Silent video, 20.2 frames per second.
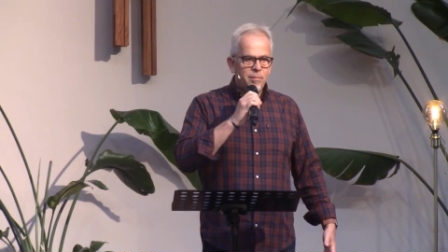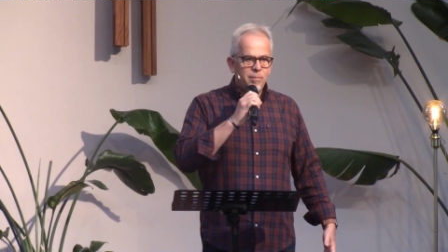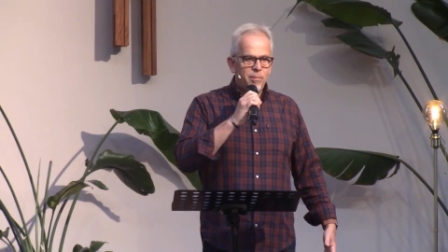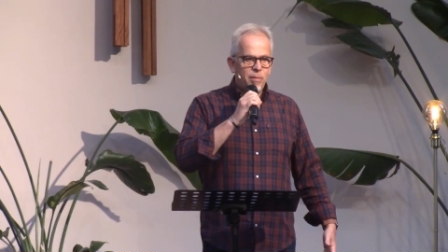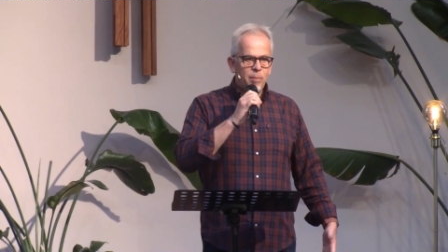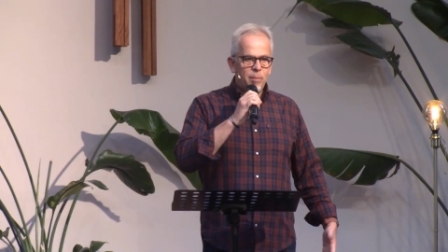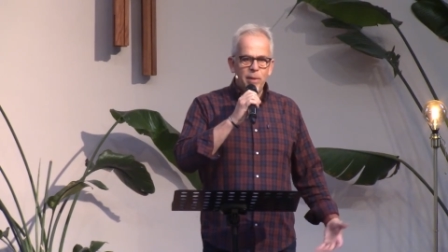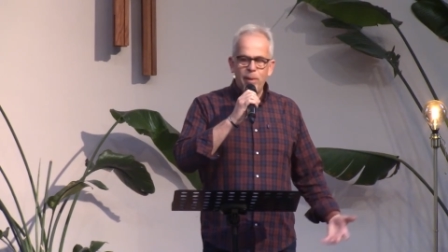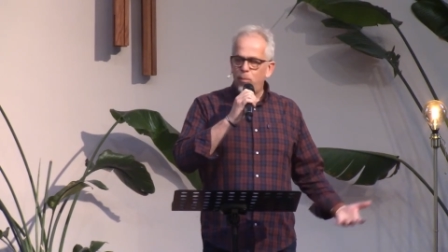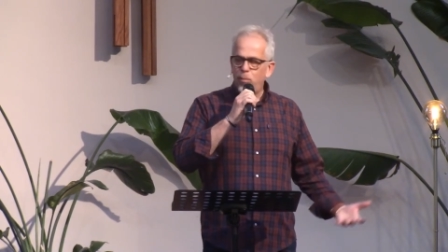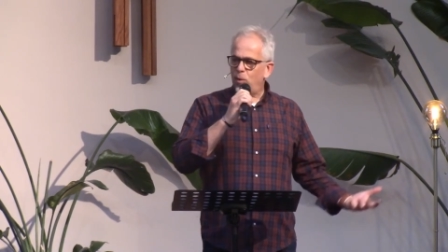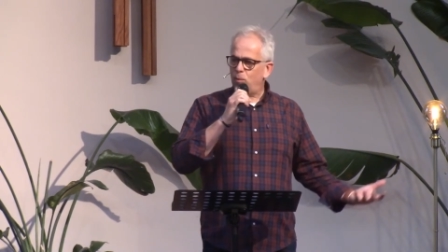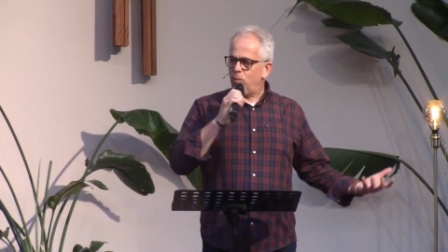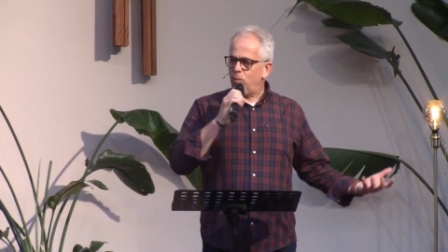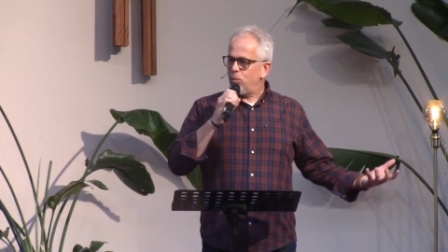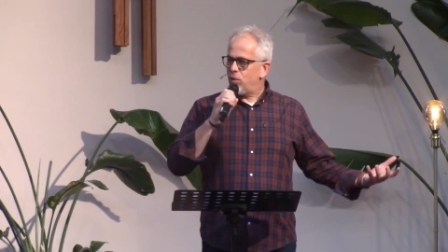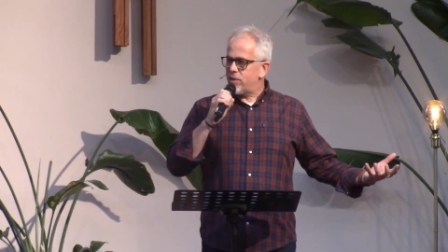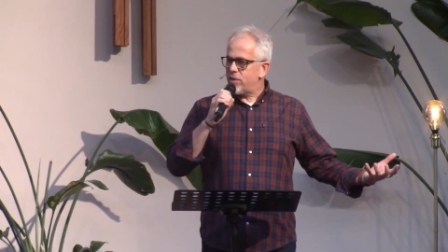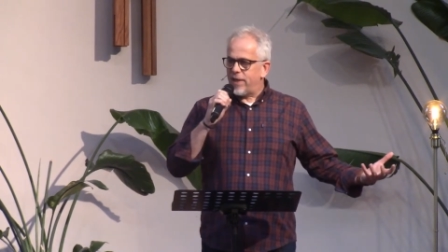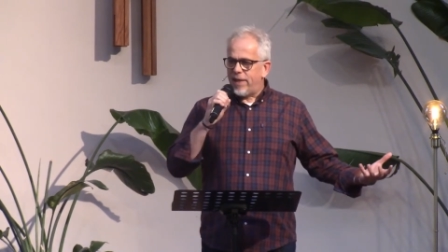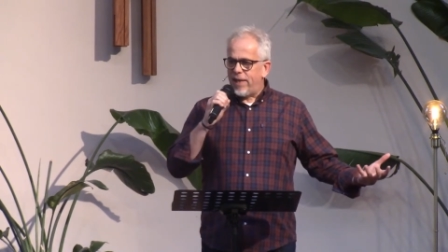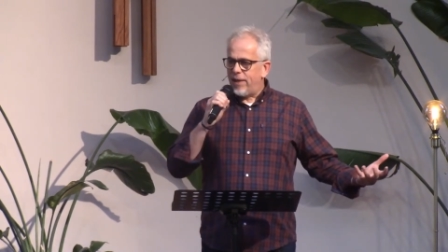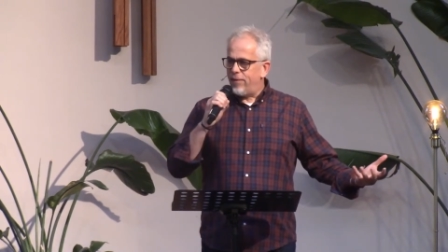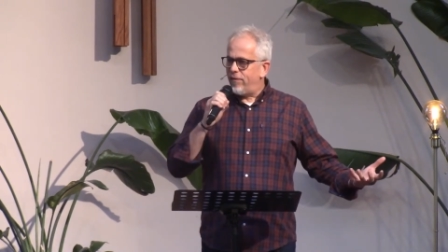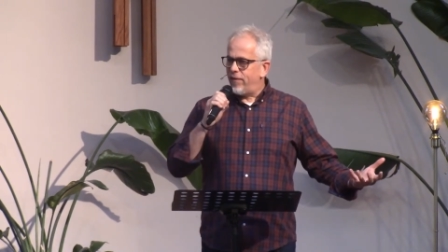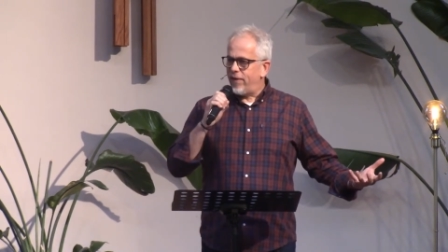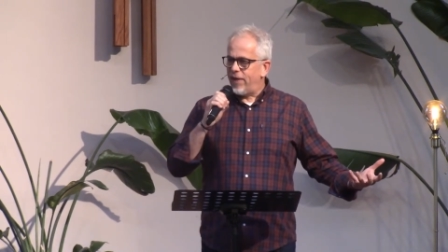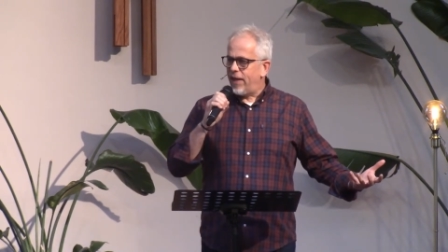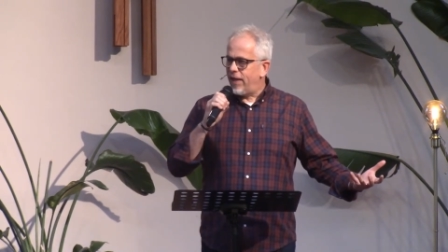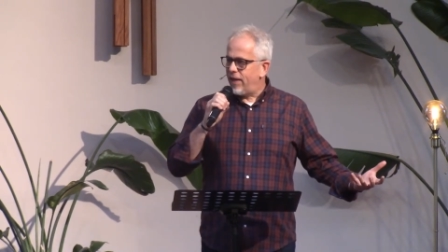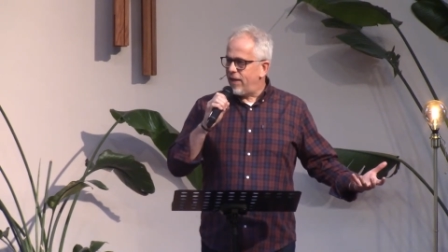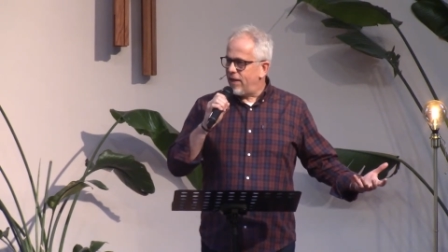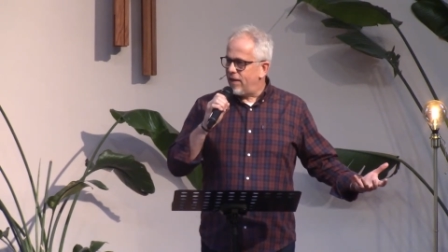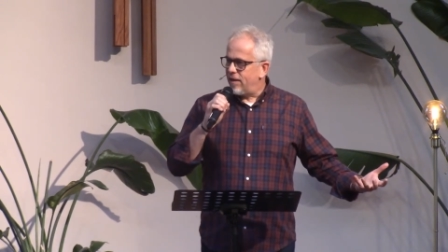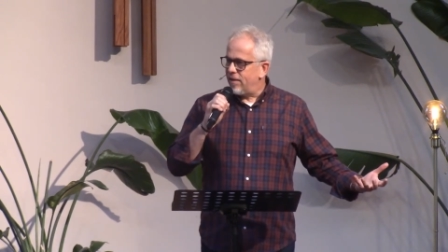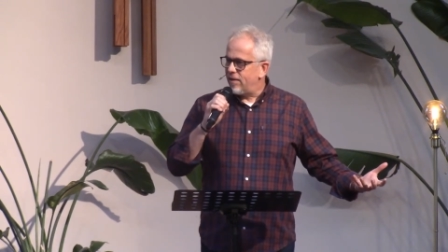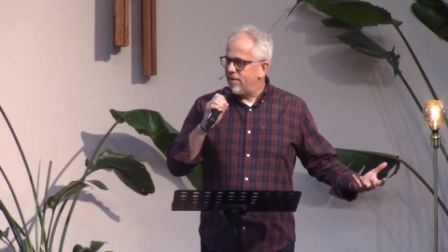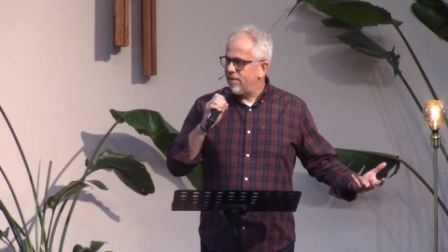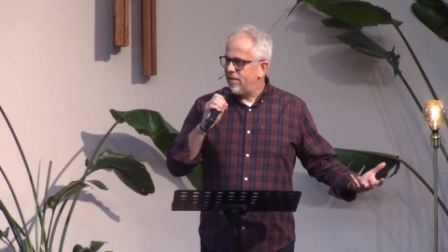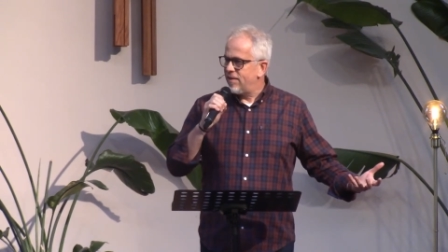But my problem was I kept
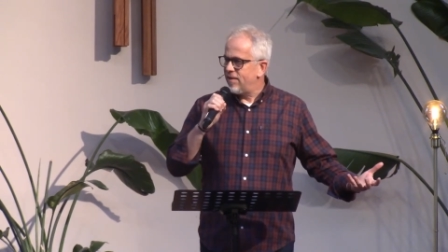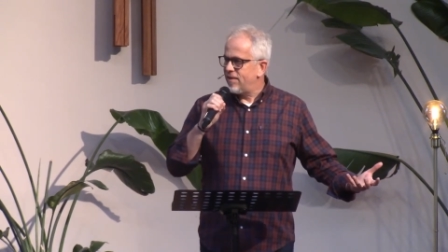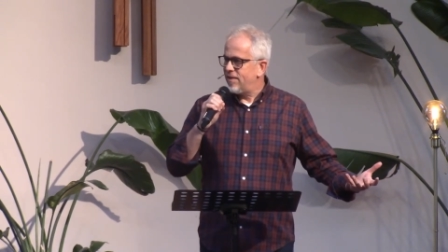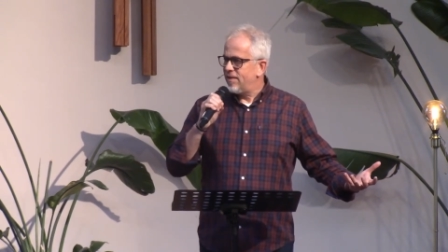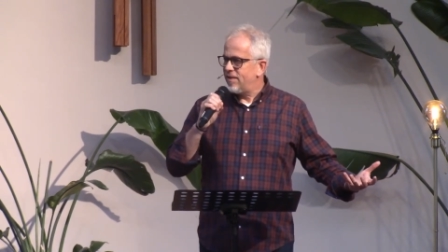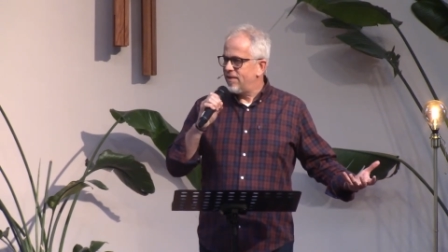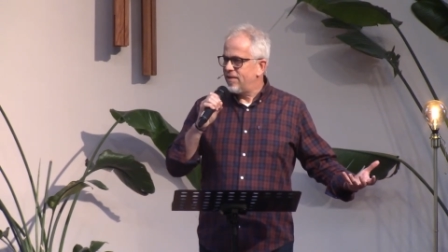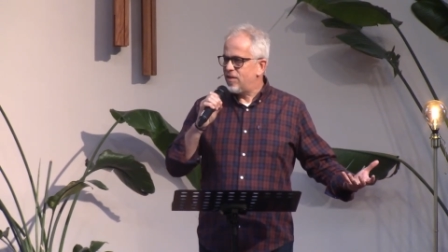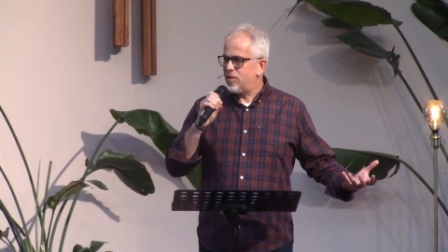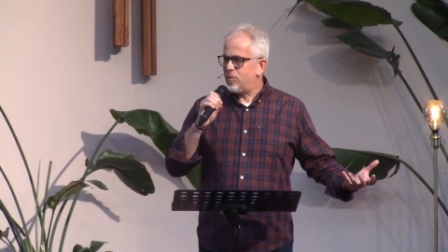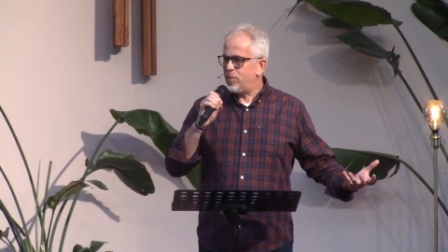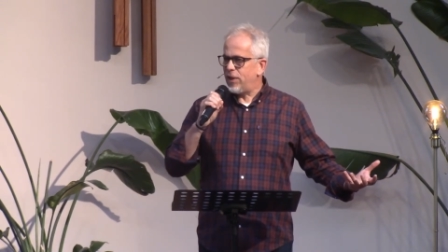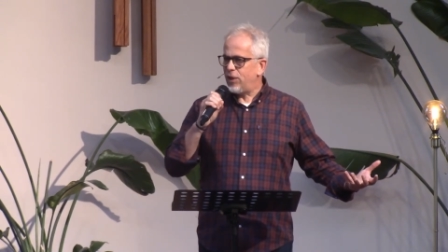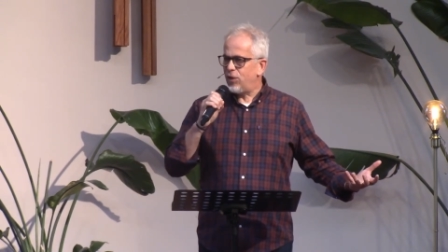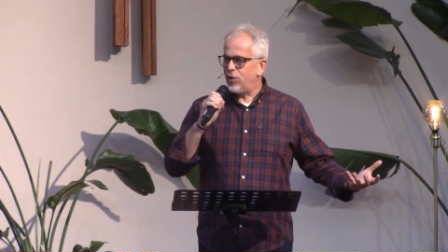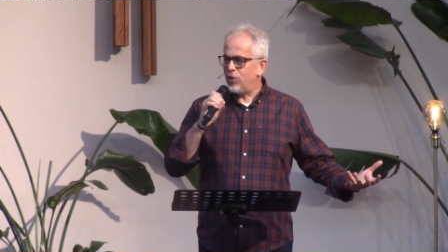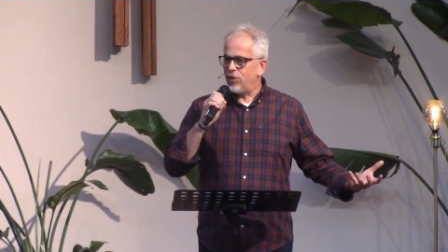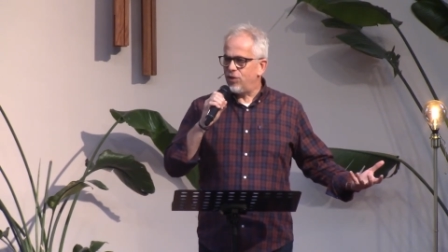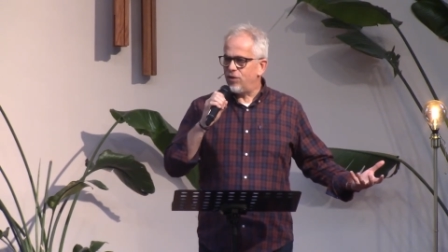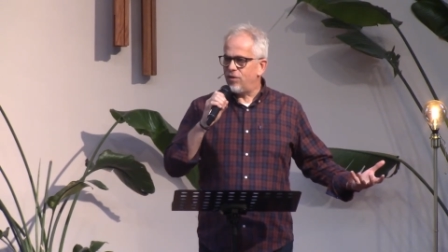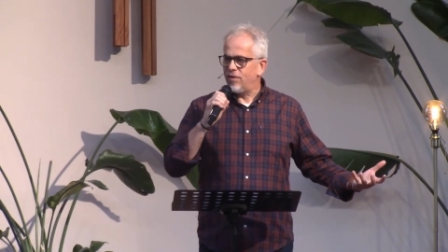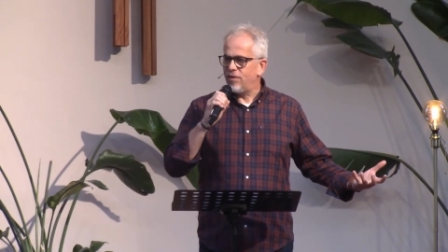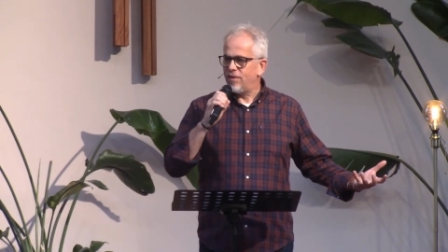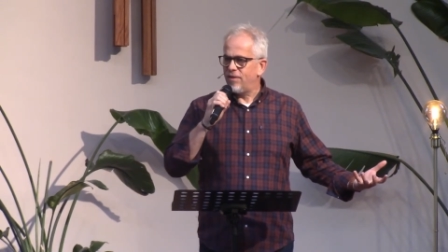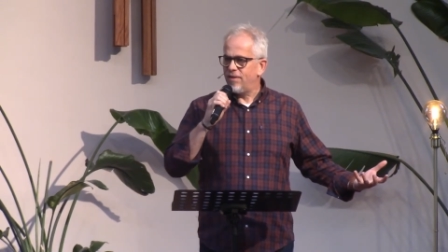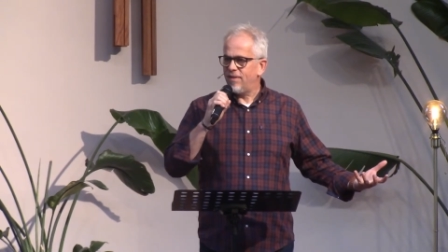forgetting to be good.